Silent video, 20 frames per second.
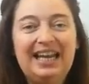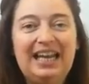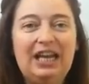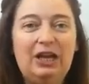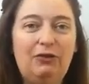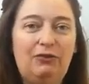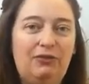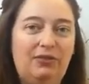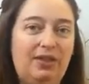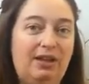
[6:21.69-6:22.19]

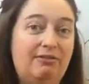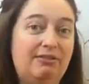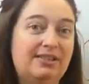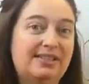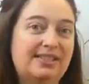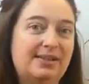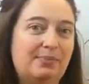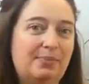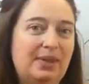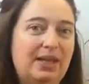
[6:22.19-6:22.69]
if there
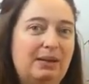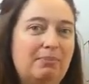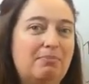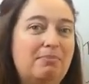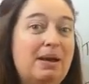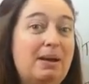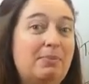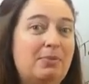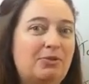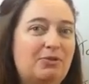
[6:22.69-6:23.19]
is
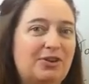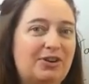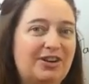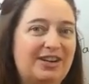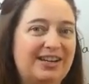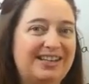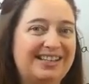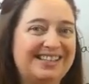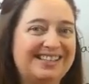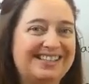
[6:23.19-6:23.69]
something
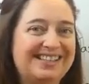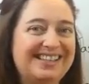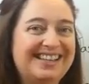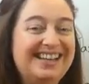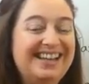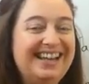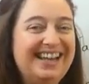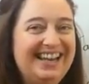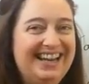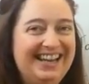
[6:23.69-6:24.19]
memorized
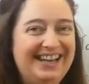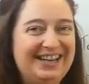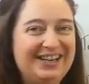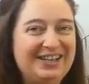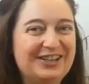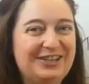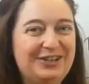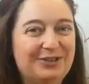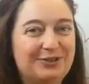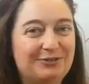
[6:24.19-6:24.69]

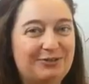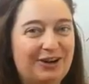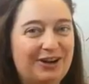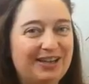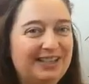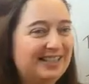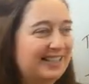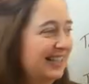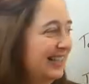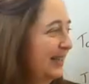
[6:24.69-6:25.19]
in your
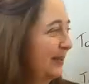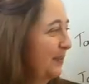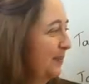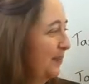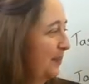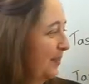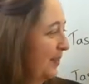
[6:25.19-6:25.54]
writing.